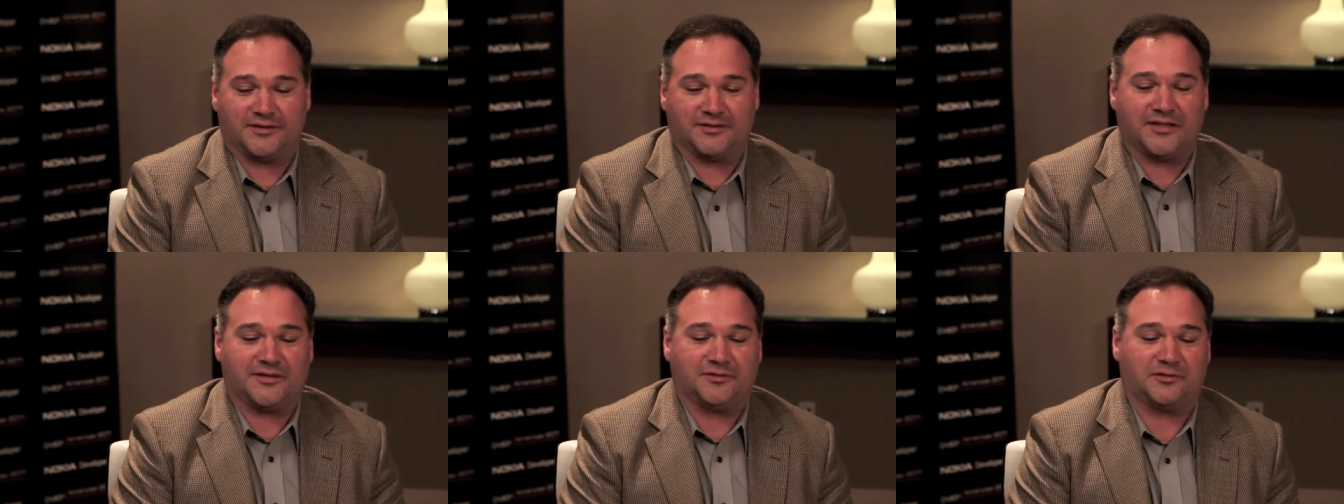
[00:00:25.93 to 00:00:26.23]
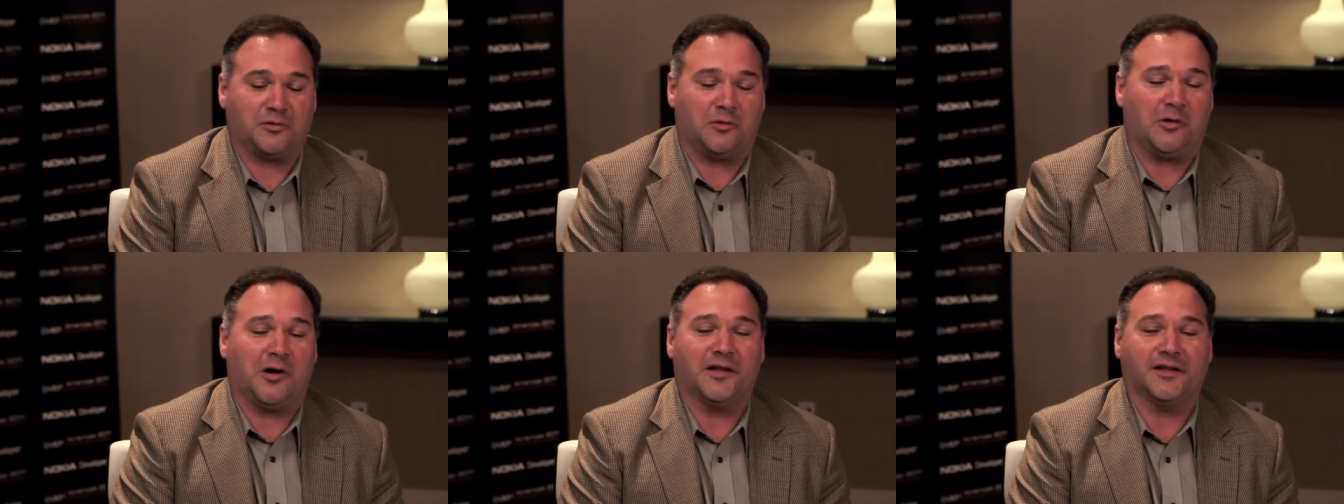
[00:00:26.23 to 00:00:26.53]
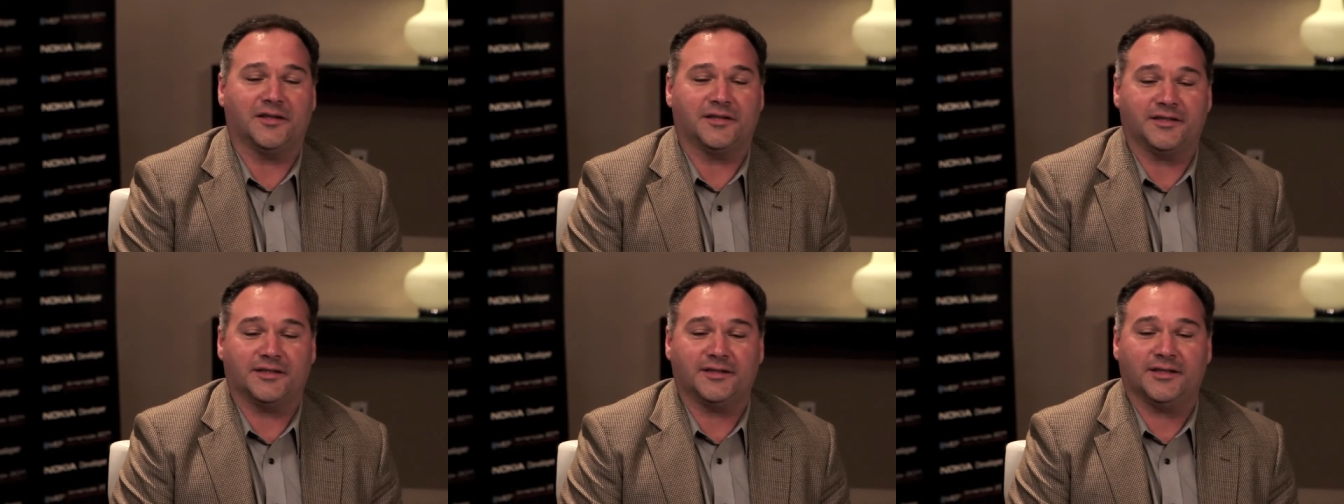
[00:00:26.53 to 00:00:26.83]
and
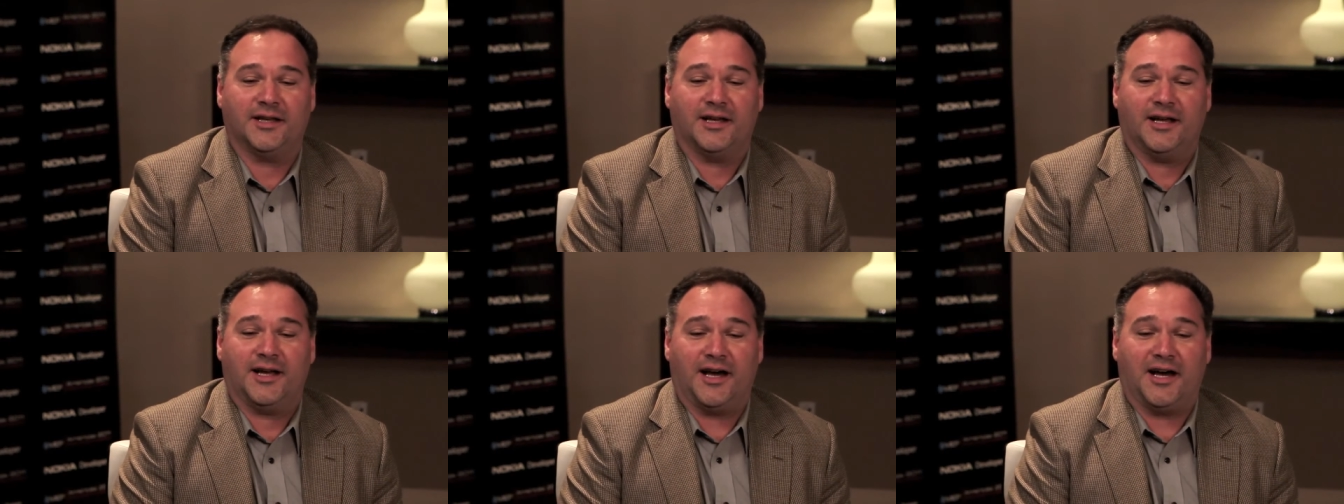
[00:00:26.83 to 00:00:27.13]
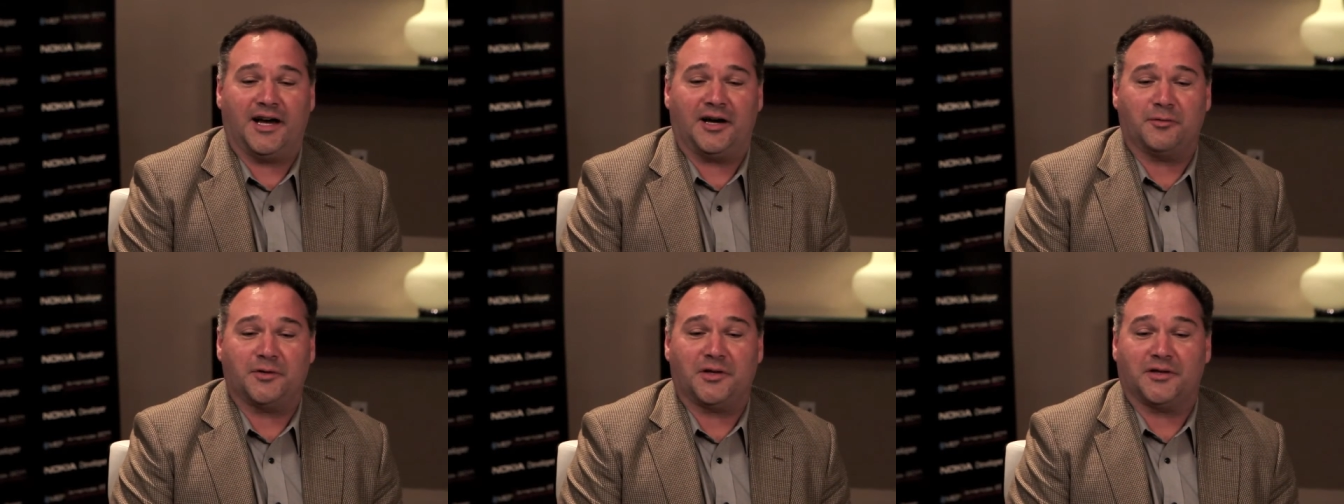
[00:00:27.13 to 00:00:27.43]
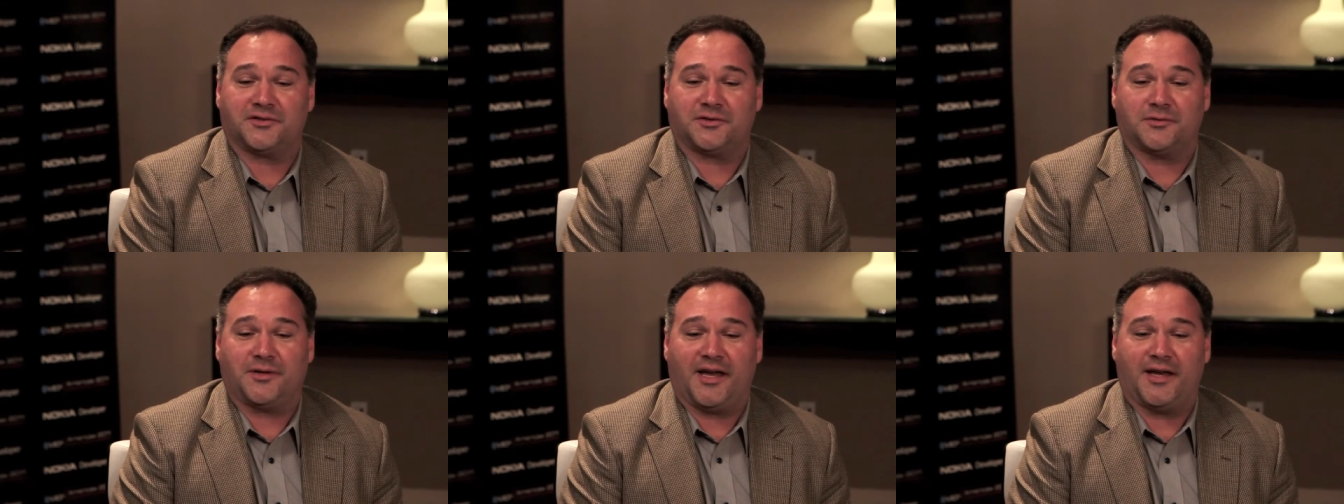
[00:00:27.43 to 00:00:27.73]
quality. we
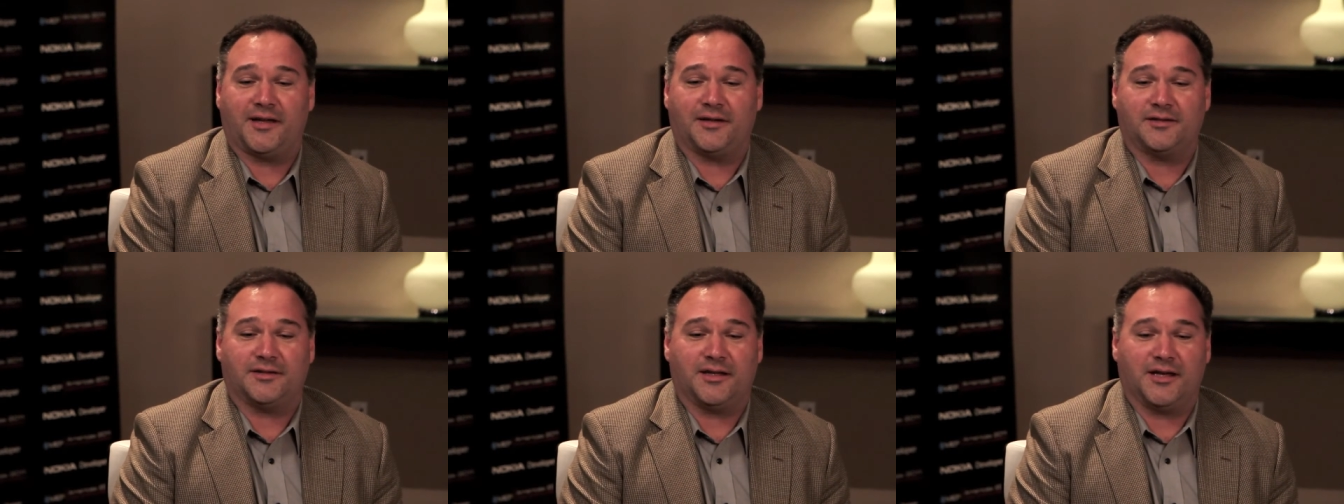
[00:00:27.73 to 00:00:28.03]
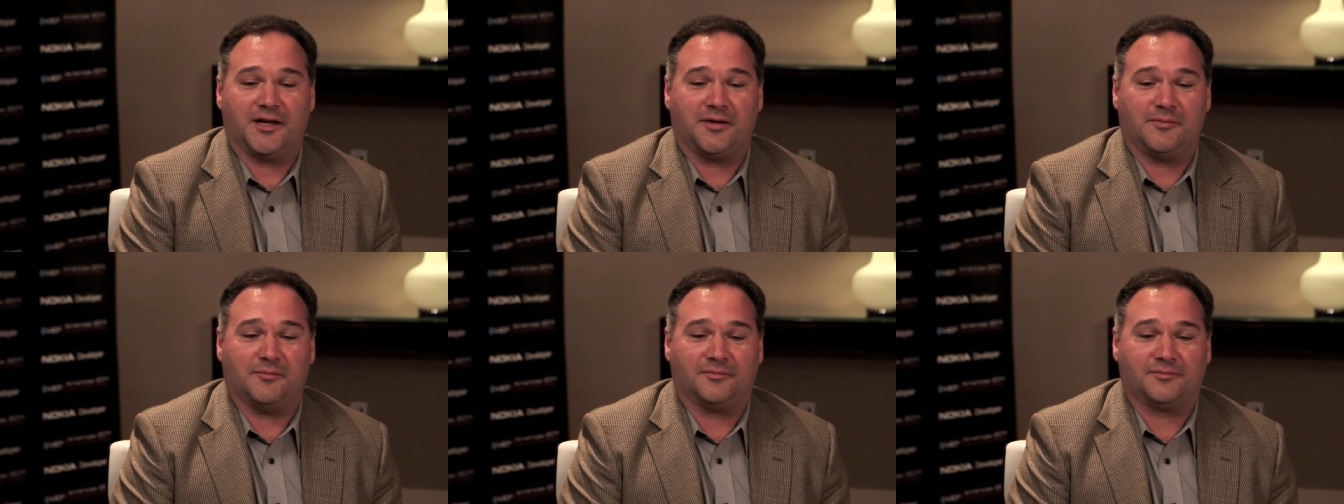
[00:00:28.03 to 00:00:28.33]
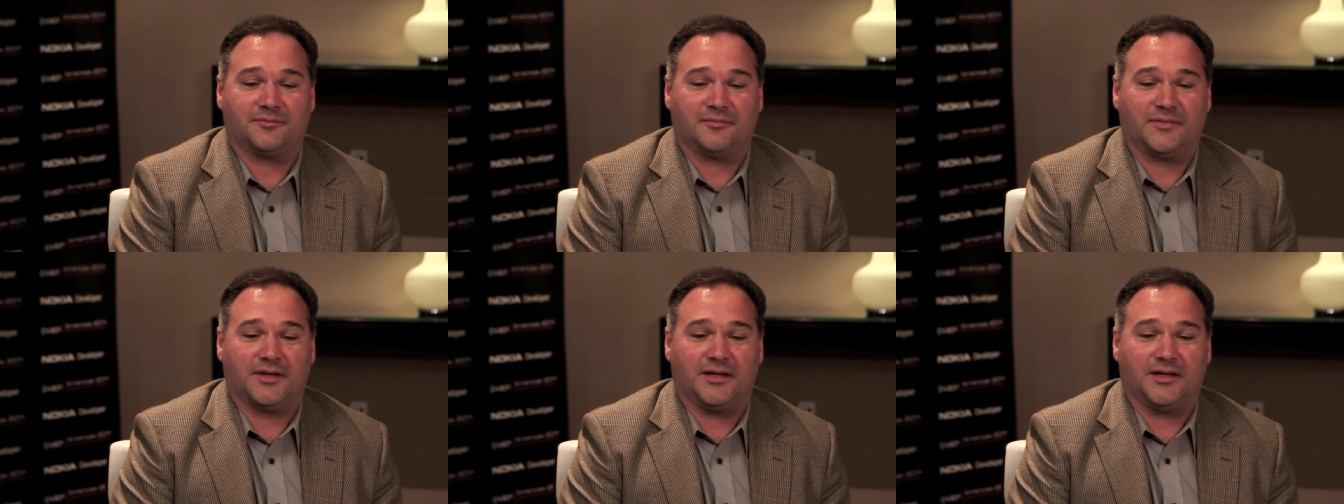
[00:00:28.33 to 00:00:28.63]
also had um,